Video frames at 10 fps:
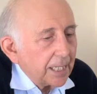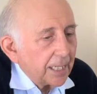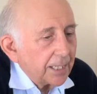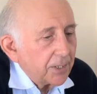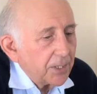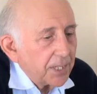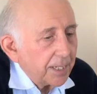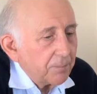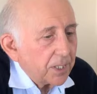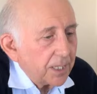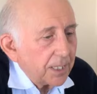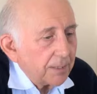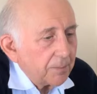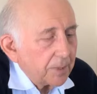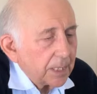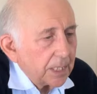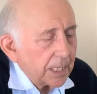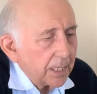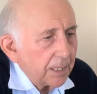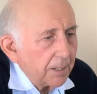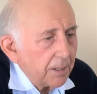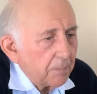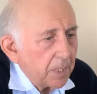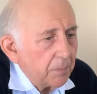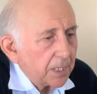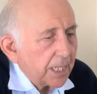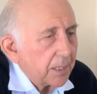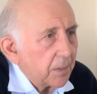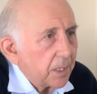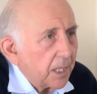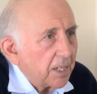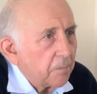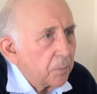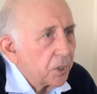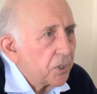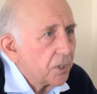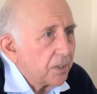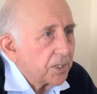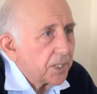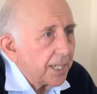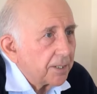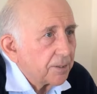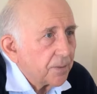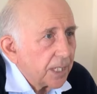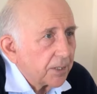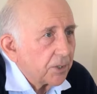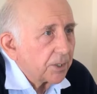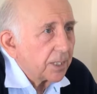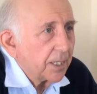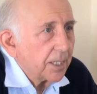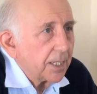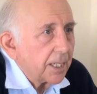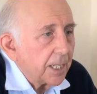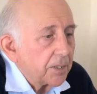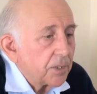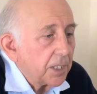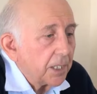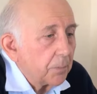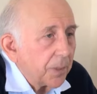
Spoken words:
And at the same time, people get a lot of personal satisfaction in seeing